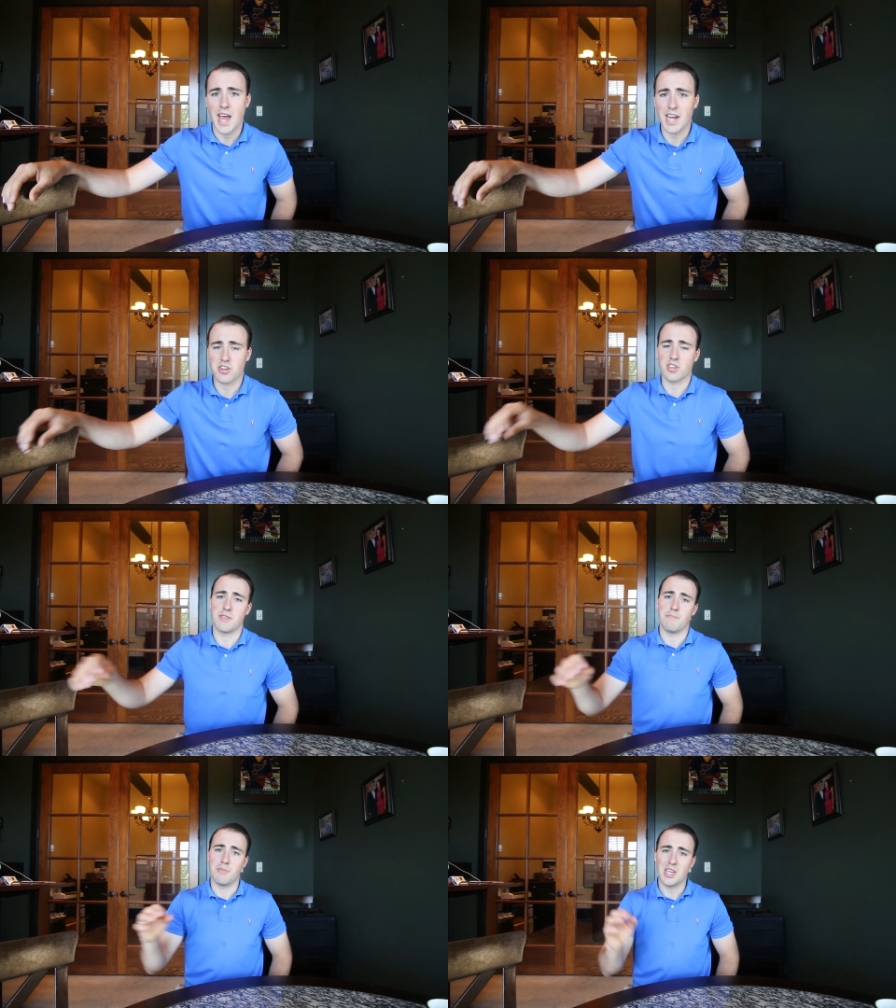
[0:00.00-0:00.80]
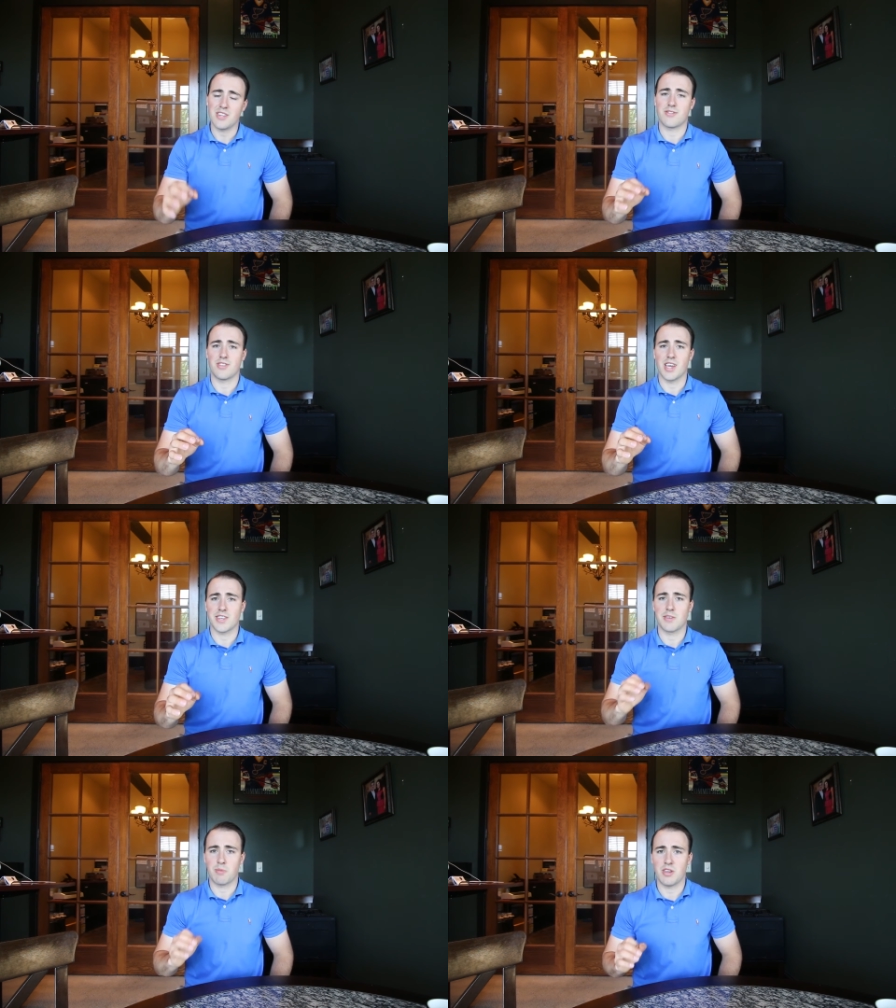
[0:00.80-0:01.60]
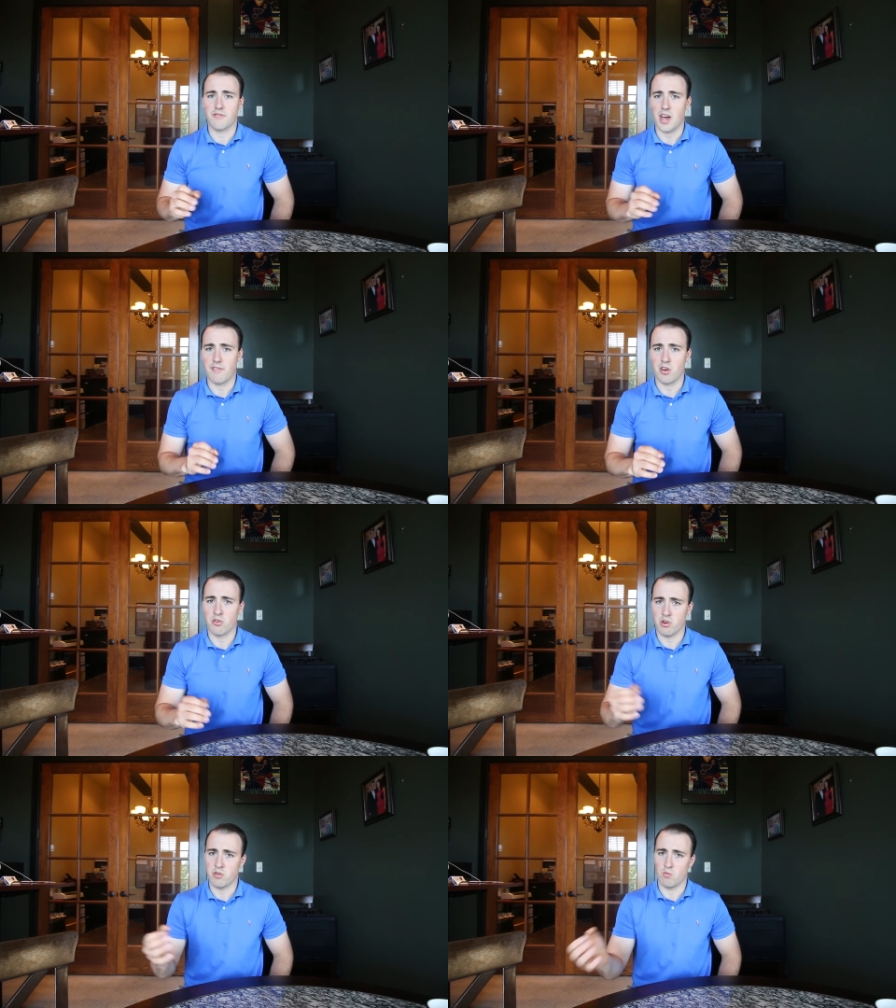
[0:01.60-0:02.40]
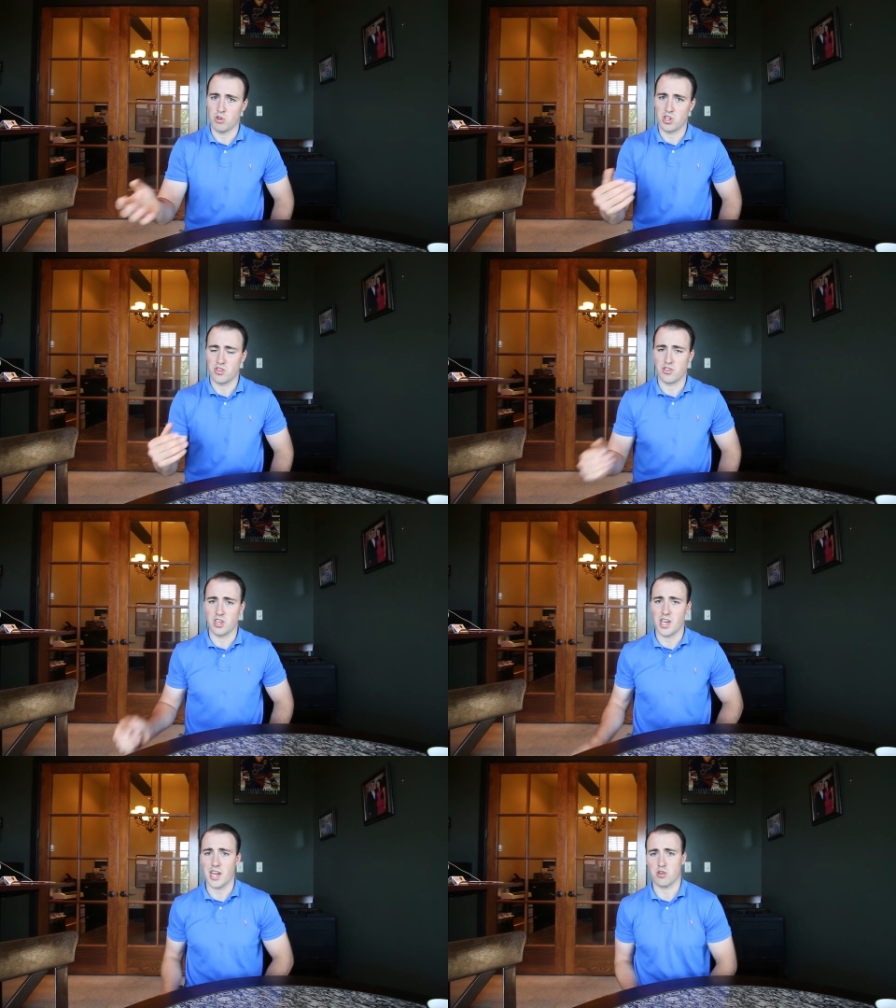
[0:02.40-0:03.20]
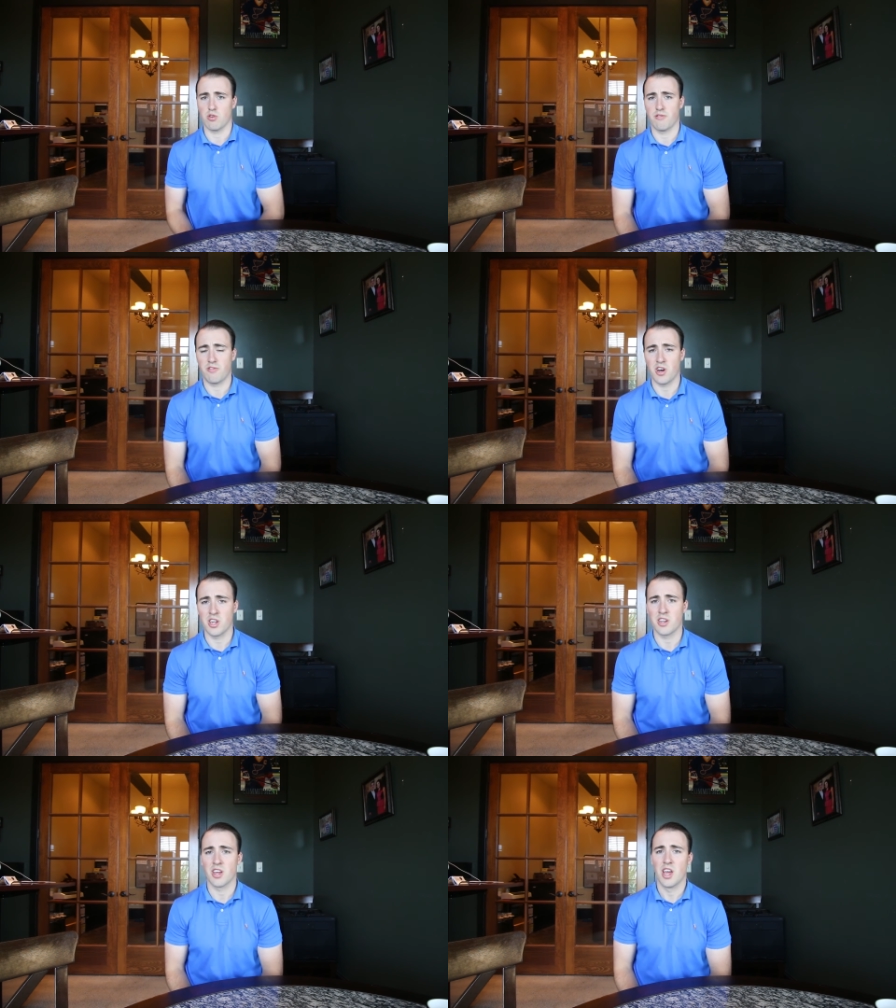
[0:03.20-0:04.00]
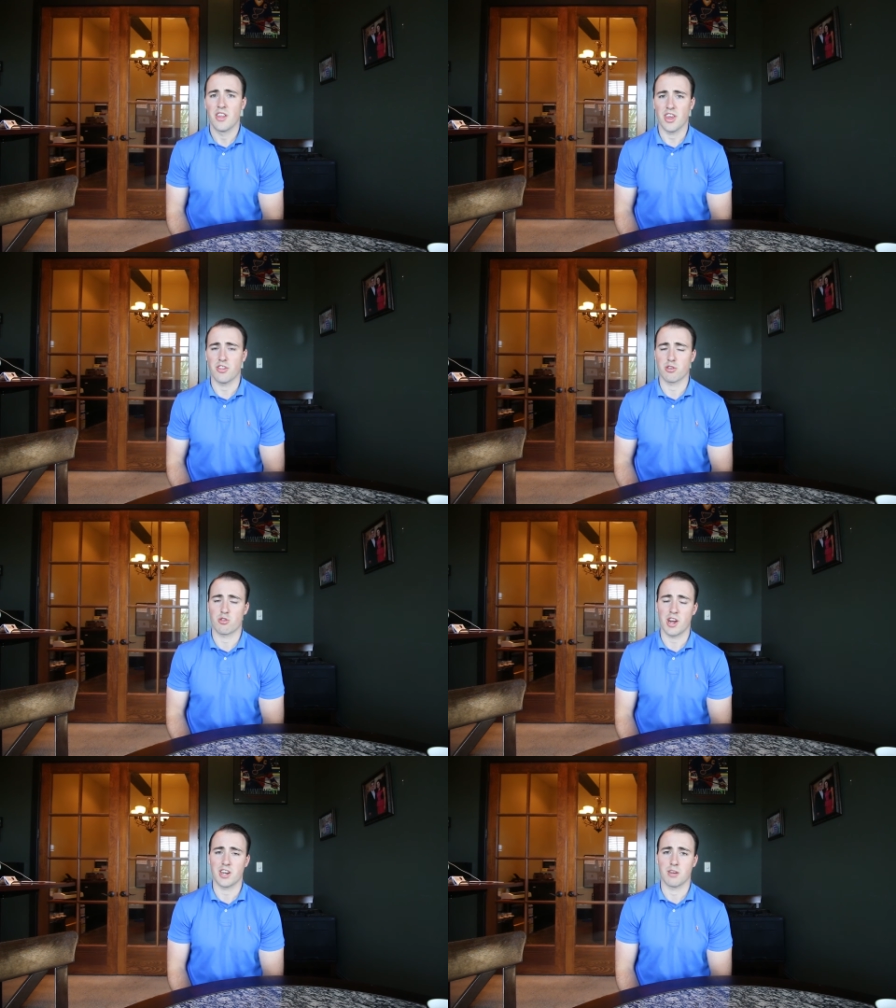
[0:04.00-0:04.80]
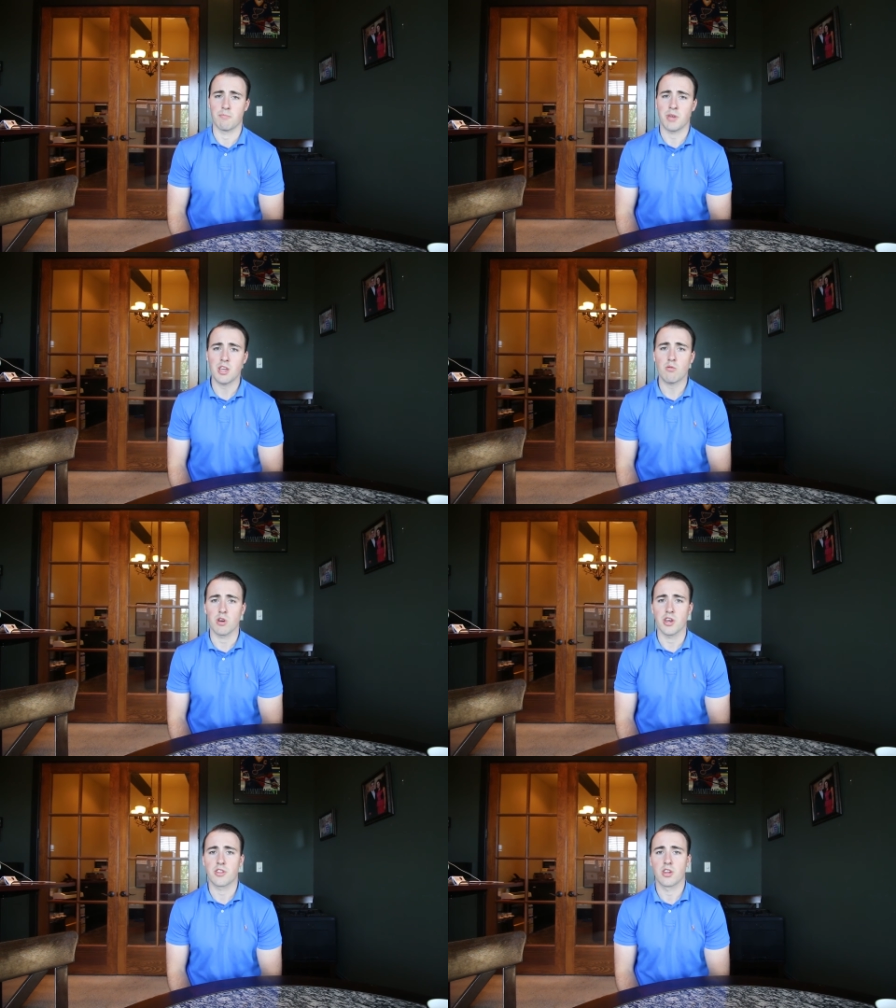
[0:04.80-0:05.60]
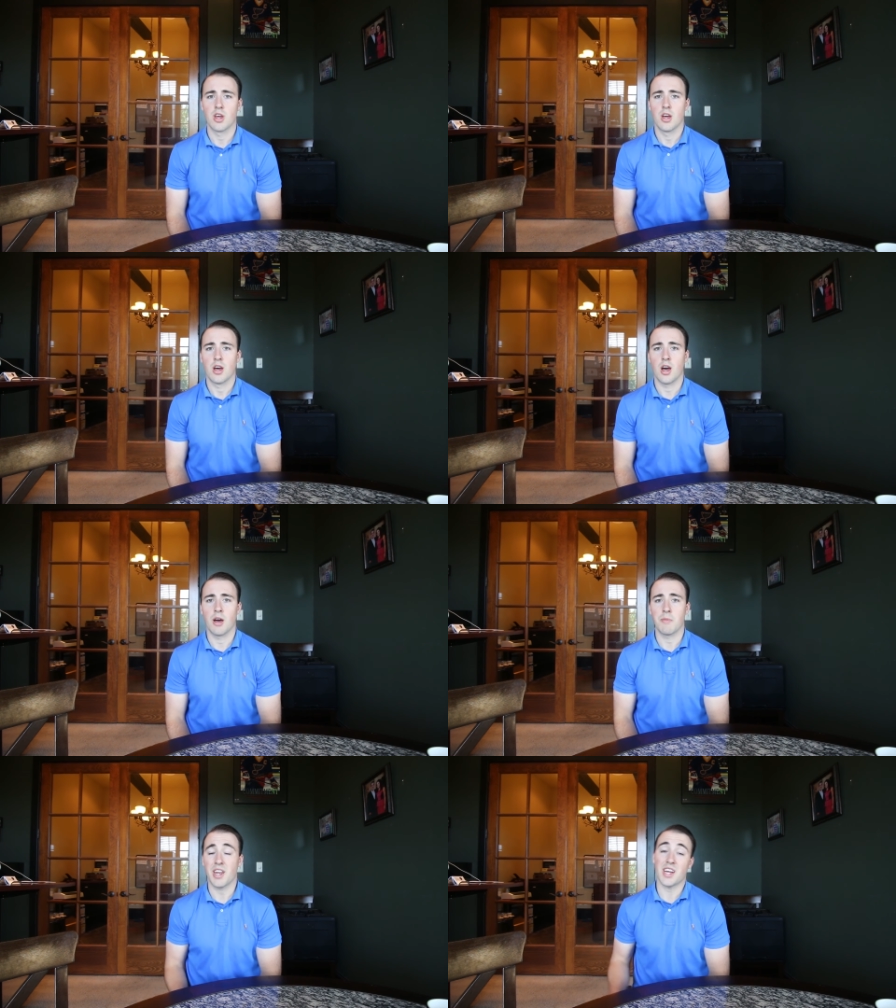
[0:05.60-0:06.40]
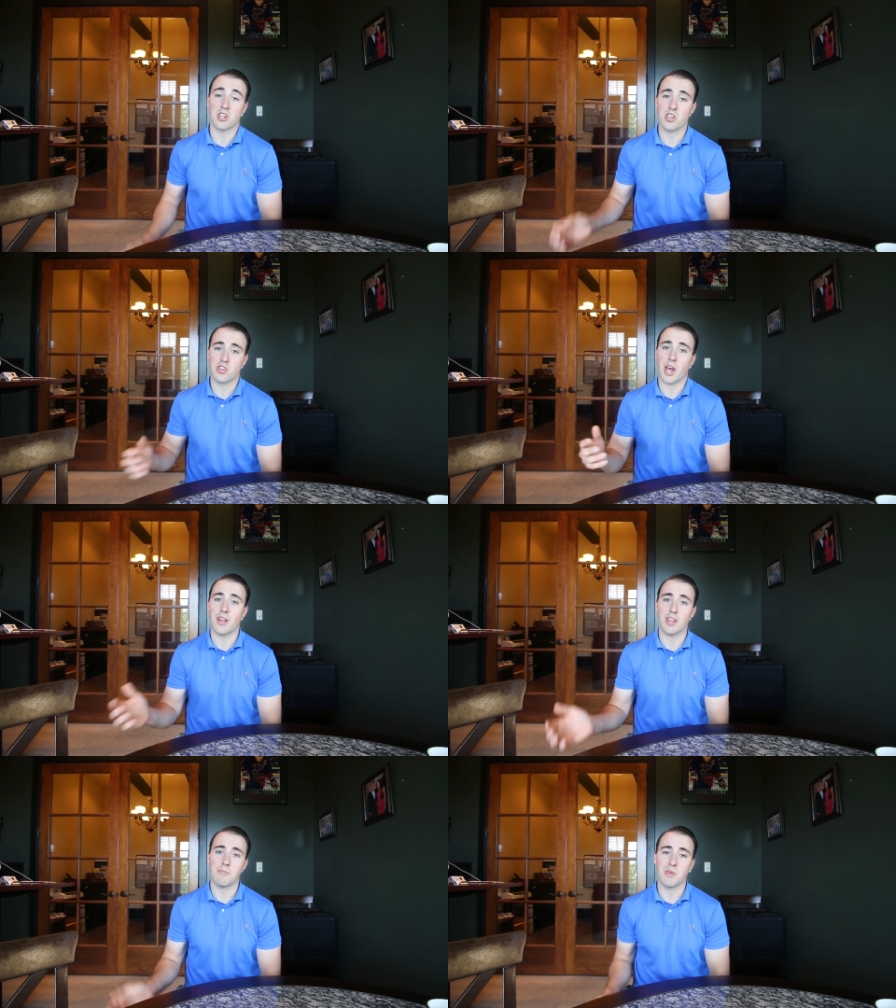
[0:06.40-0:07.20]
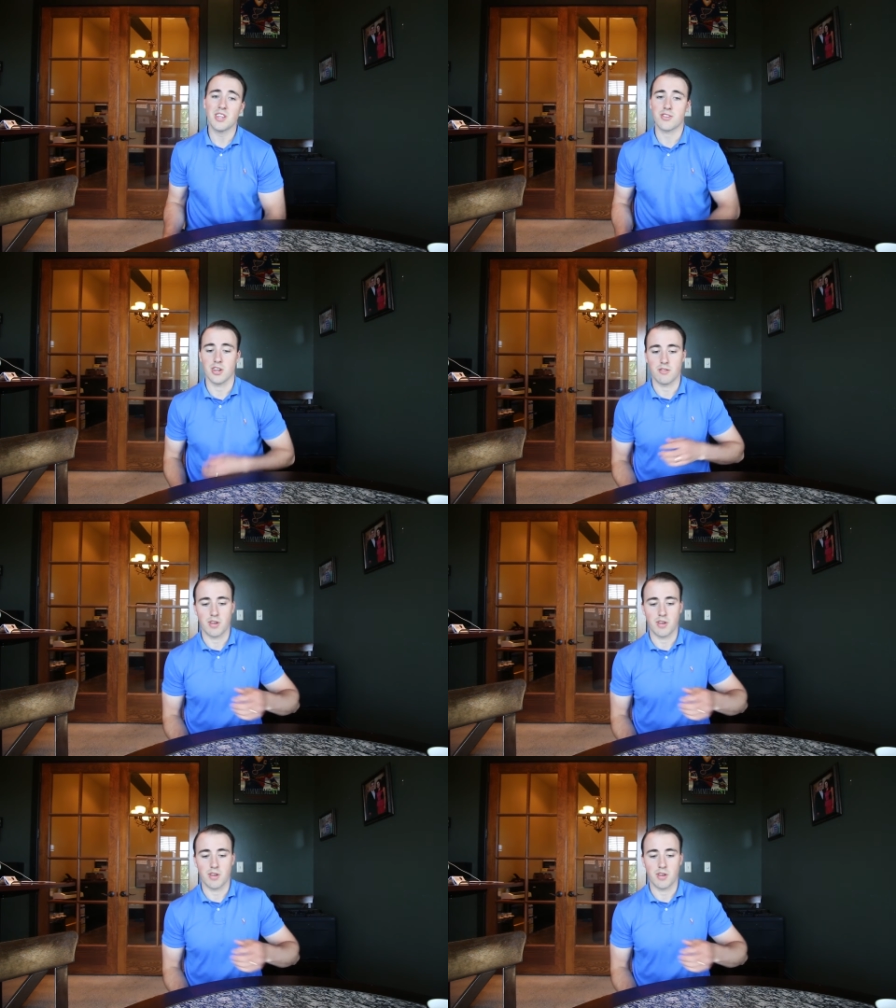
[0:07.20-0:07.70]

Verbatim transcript: actually beats the S and P five hundred, which is the actual fund that they're trying to compete with, um, and actually slightly beats it.